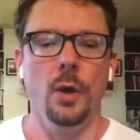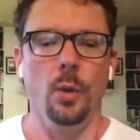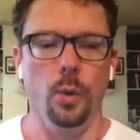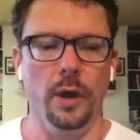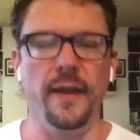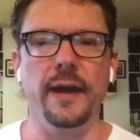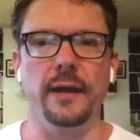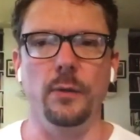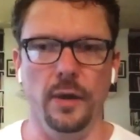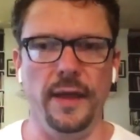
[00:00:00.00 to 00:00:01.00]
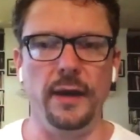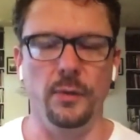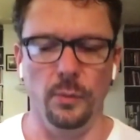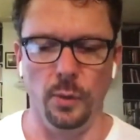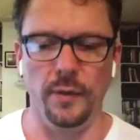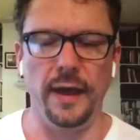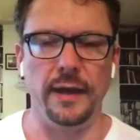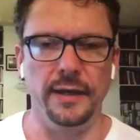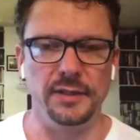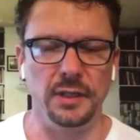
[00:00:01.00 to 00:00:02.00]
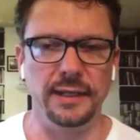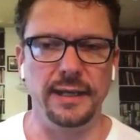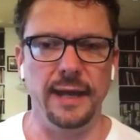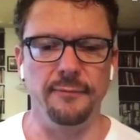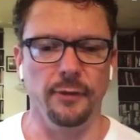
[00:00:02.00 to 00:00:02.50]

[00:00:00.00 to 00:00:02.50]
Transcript: Where that initially came